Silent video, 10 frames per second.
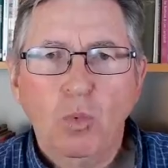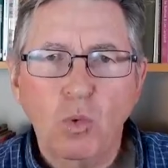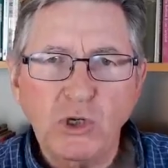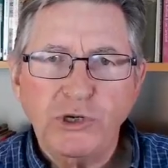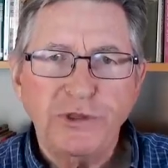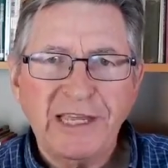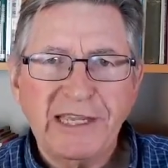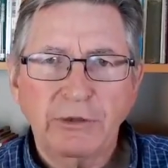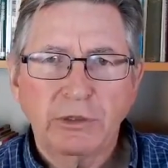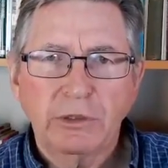Would you think
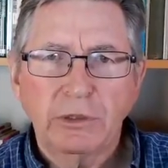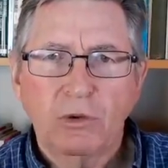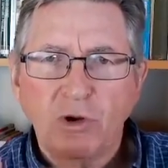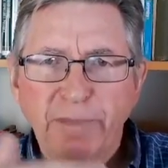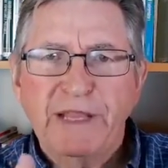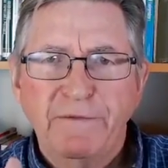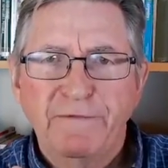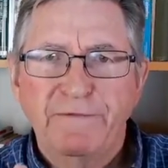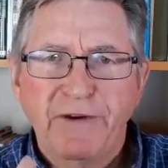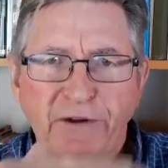it ought to be the
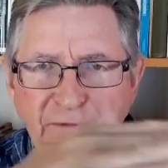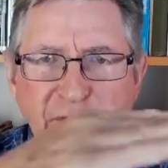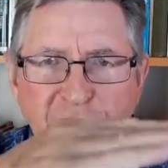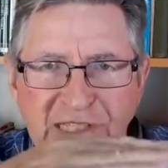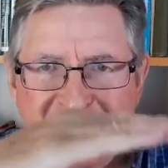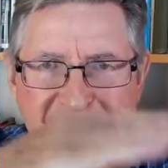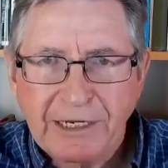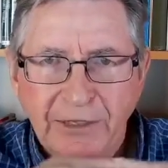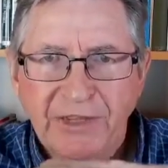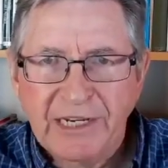very first thing
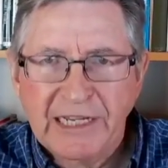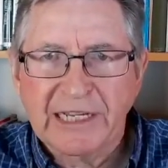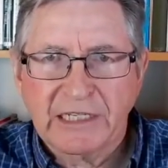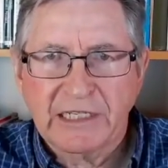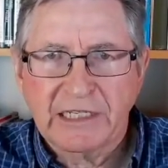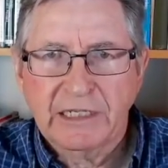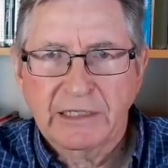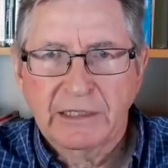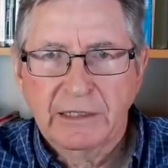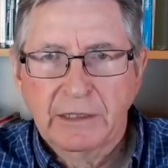on the list?
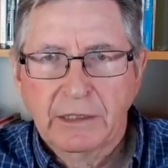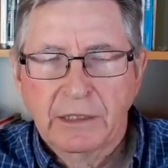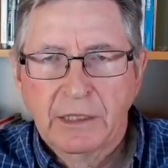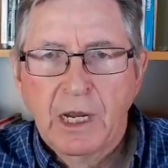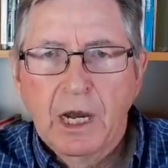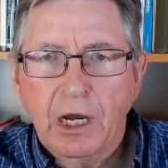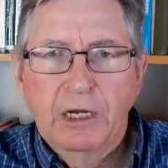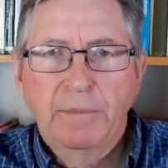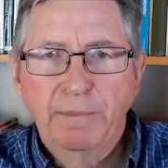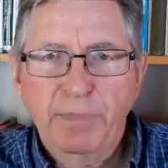
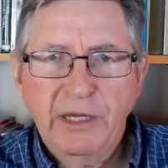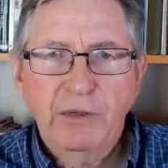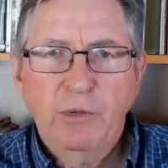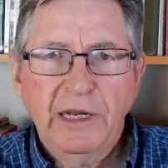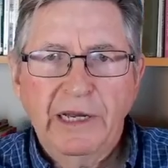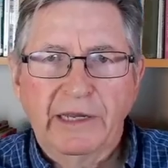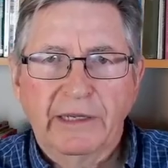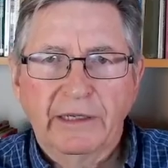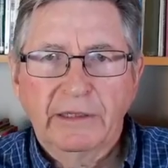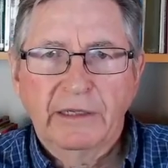Oh, and by the way,
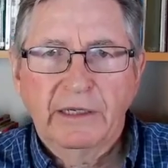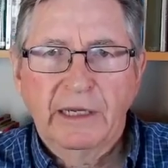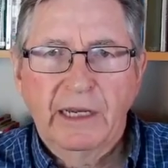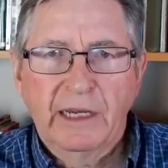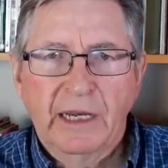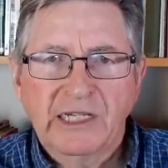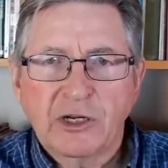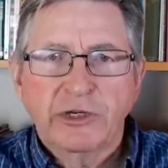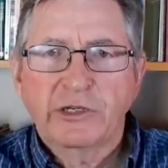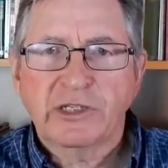it's
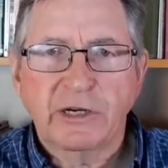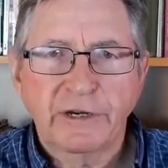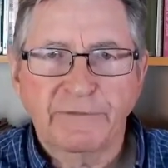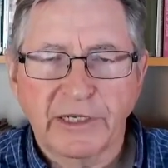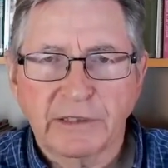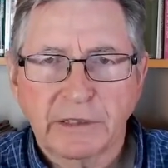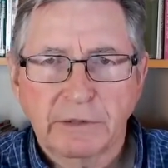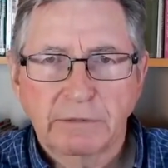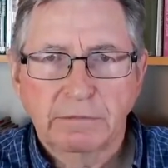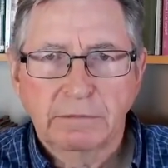got no side
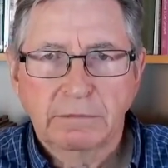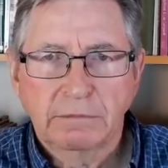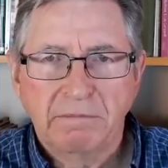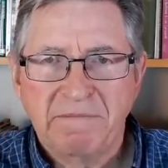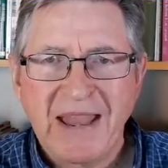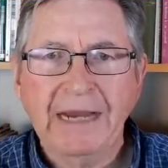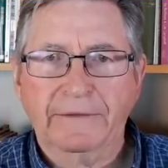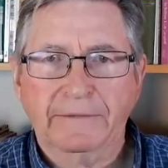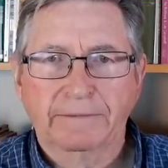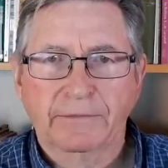effects. None.
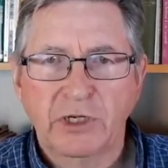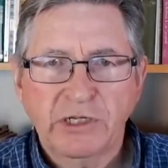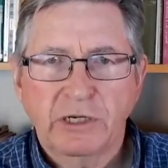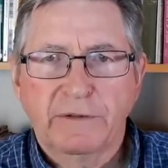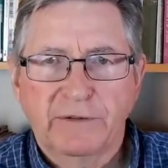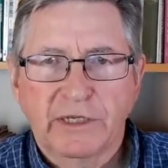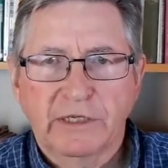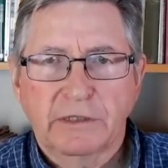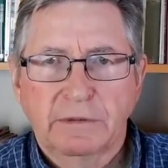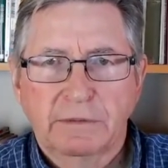No side effects.